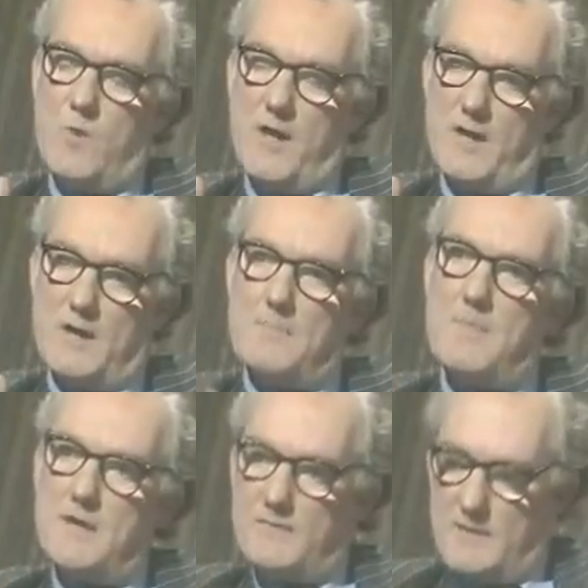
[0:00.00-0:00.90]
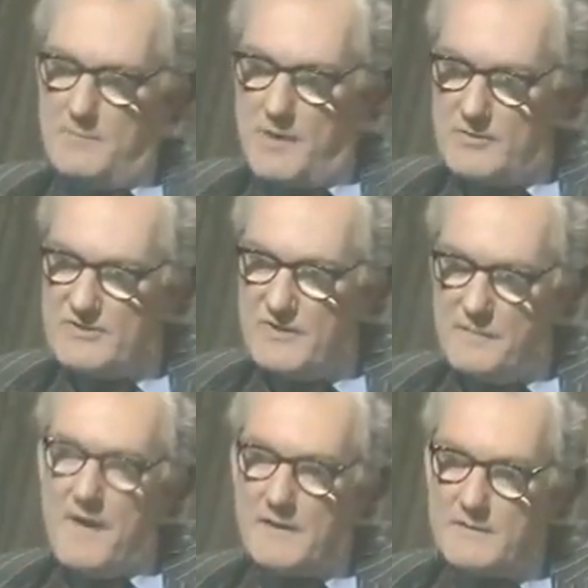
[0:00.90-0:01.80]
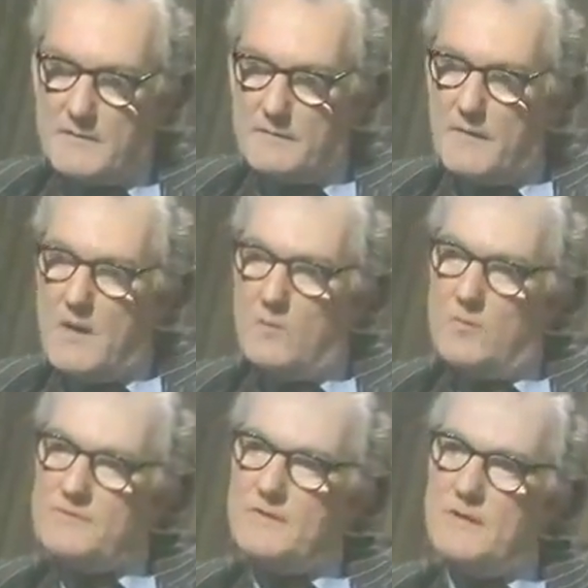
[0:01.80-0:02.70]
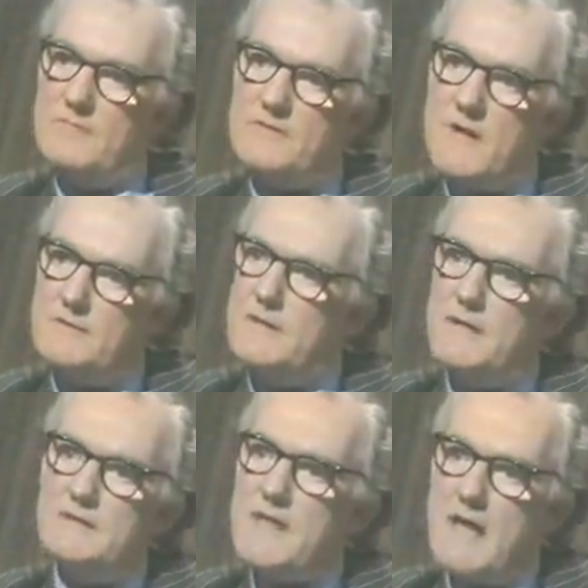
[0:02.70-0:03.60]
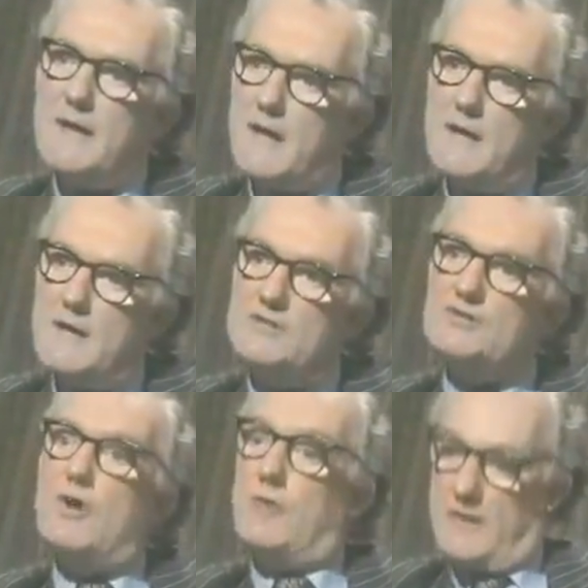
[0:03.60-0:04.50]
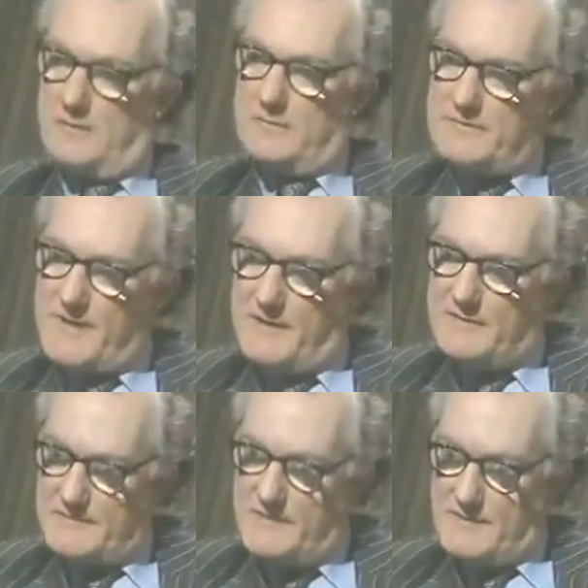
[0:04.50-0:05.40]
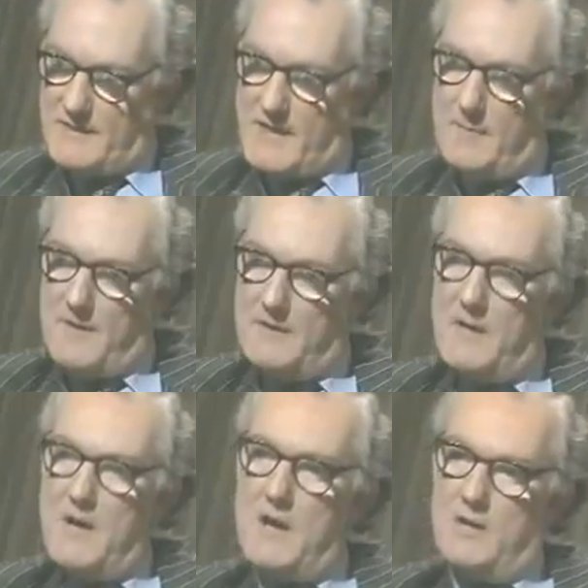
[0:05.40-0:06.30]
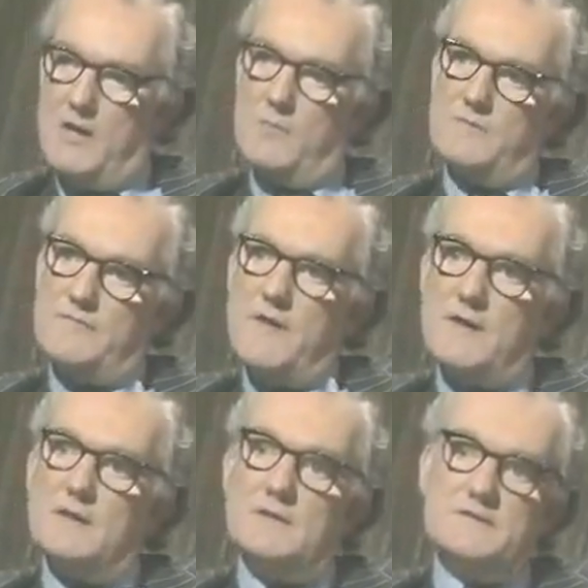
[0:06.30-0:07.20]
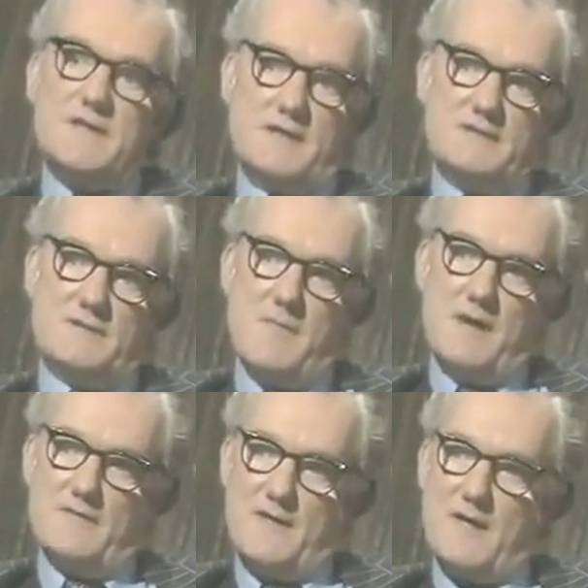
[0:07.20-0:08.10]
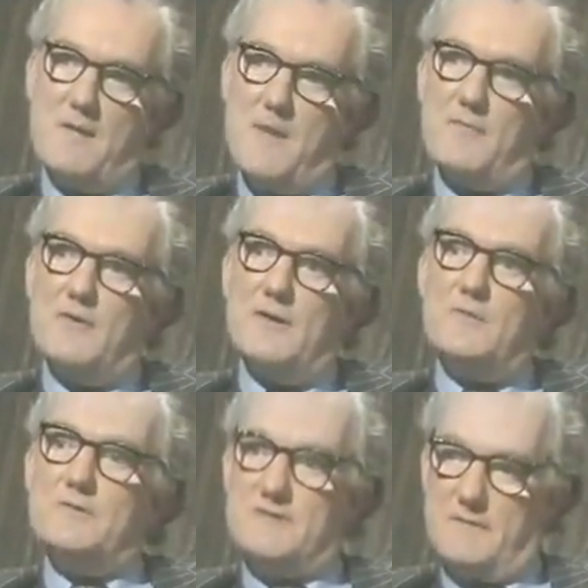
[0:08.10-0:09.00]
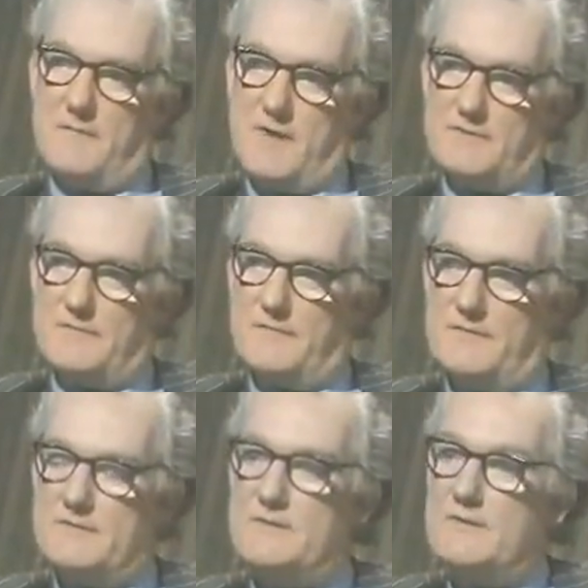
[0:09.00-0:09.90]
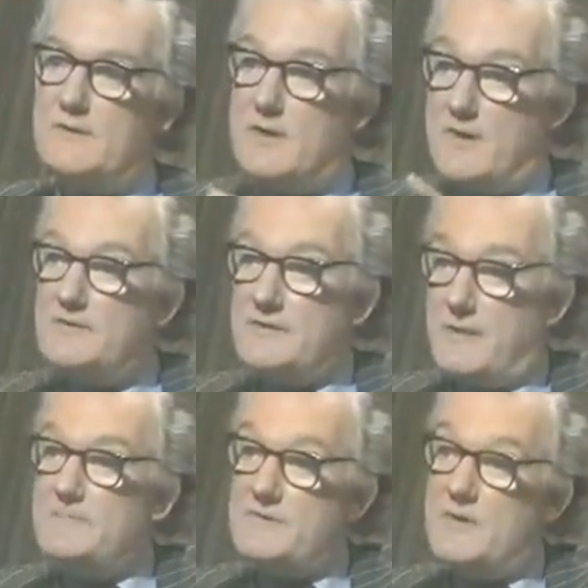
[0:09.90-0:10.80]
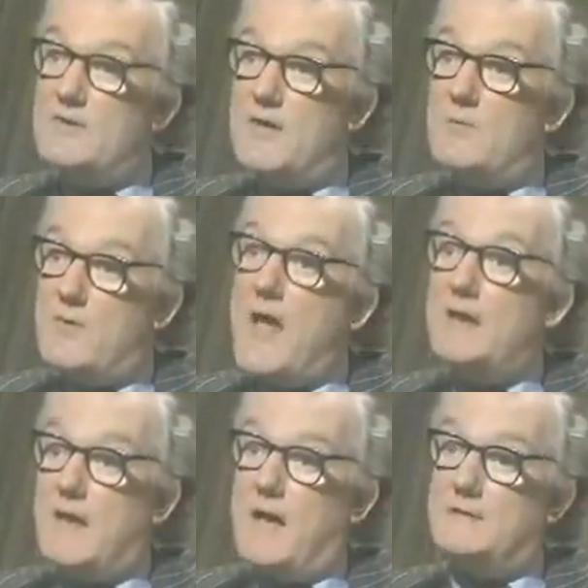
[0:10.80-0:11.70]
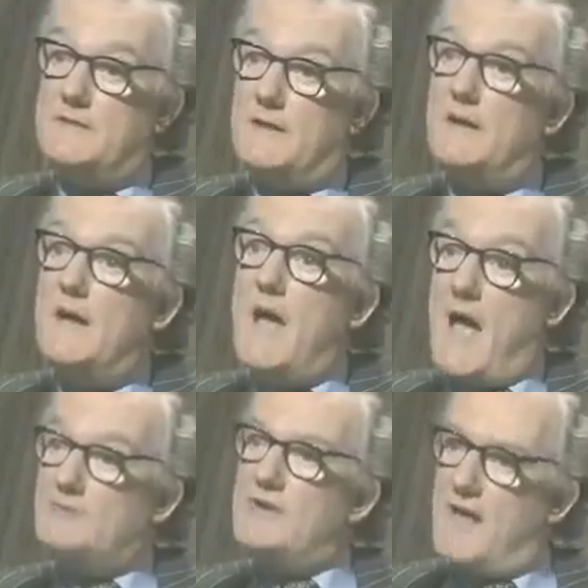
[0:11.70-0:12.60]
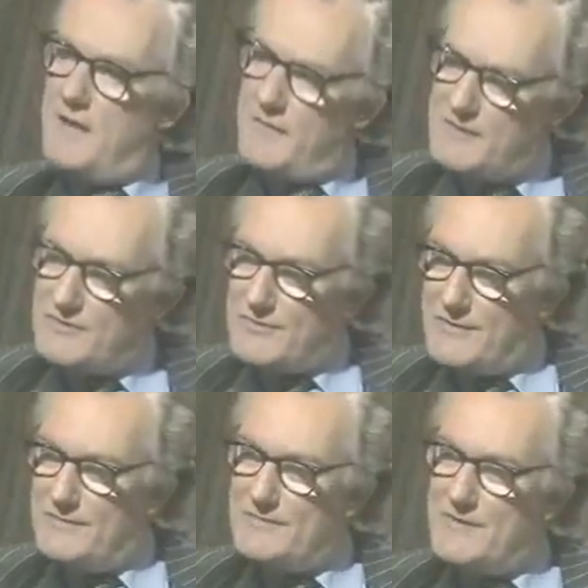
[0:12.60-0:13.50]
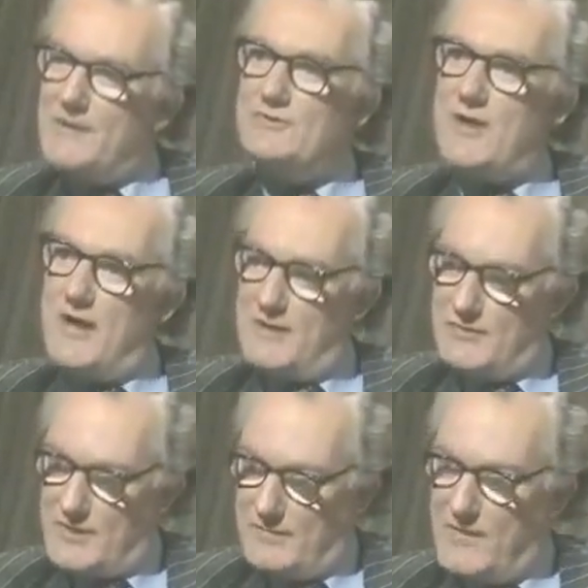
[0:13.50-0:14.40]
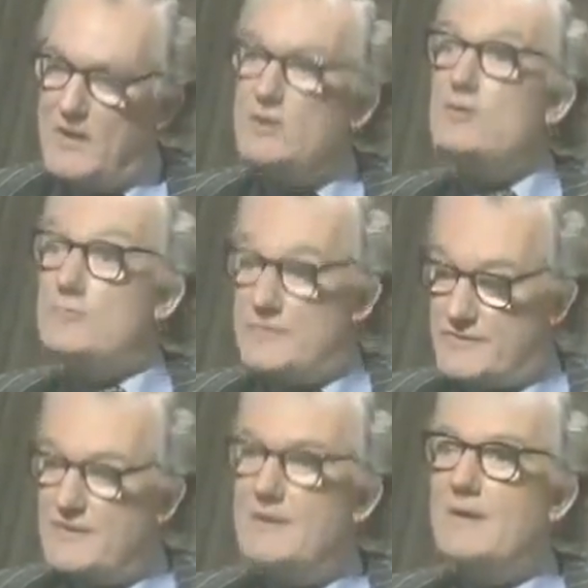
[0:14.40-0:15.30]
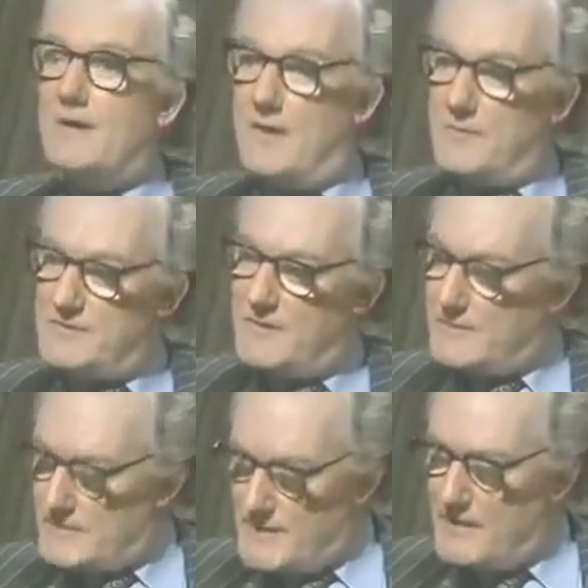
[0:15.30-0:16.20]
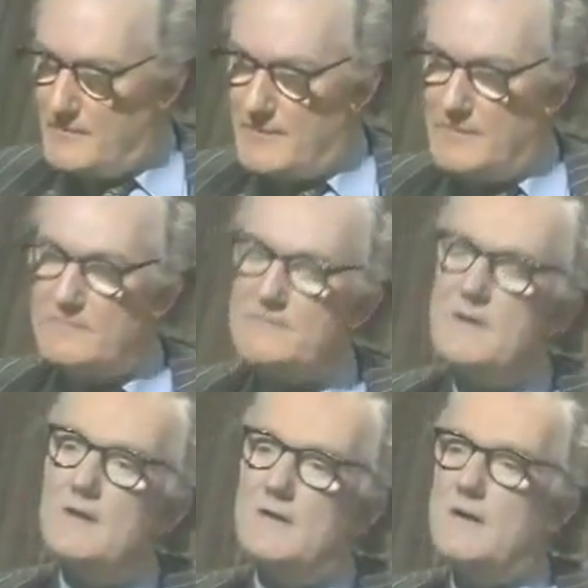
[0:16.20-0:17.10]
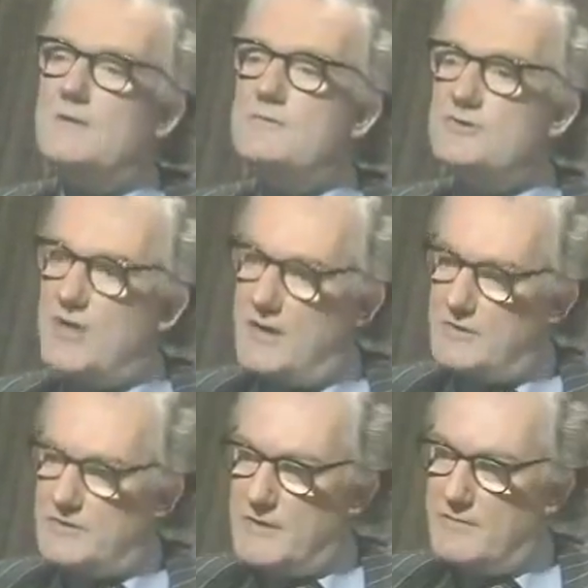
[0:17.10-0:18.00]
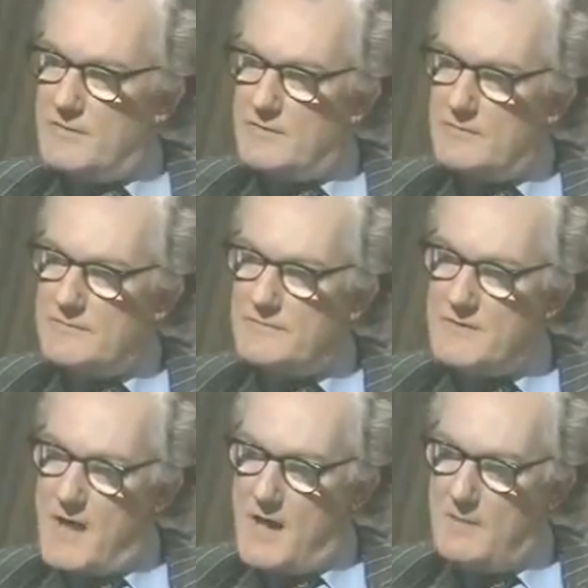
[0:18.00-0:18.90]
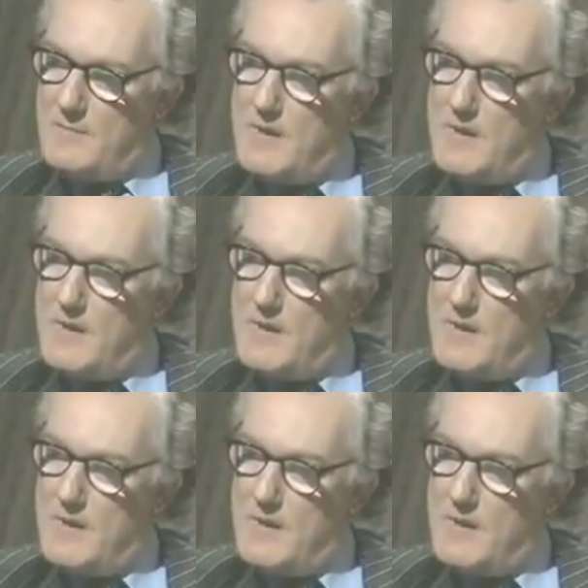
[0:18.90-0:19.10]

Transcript: way made the approach defective was that it resulted in its lacking any historical sense, didn't it? I mean, there was very little sense among the linguistic philosophers that the concepts that they were analysing actually have histories. They change over their use. And they were so concerned with use. Their use changes over the course of time.